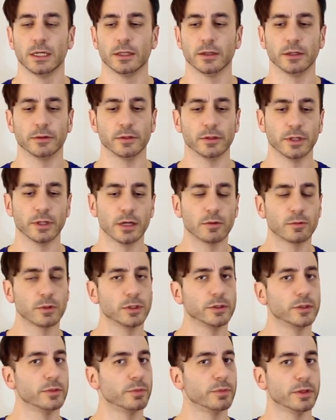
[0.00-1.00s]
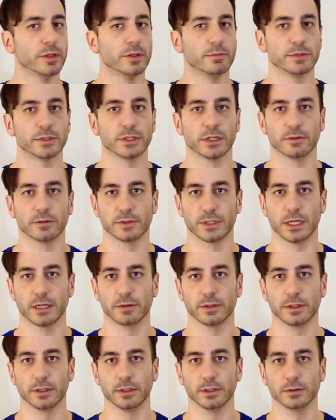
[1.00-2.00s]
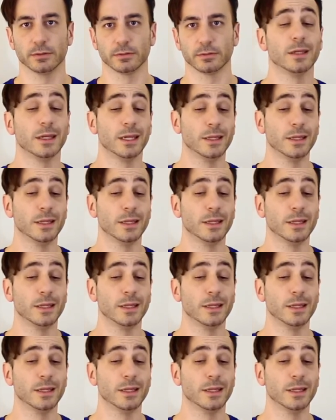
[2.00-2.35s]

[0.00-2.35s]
that they're not willing to put themselves out there.